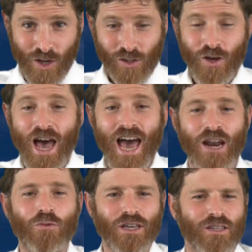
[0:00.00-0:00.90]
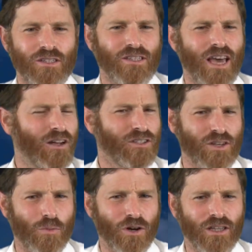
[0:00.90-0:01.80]
So how do we tell
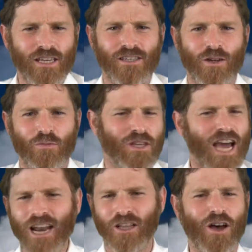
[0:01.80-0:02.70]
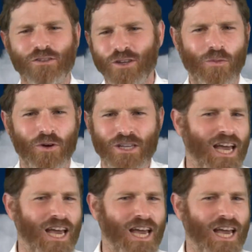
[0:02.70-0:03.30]
someone, listen, you got to love someone.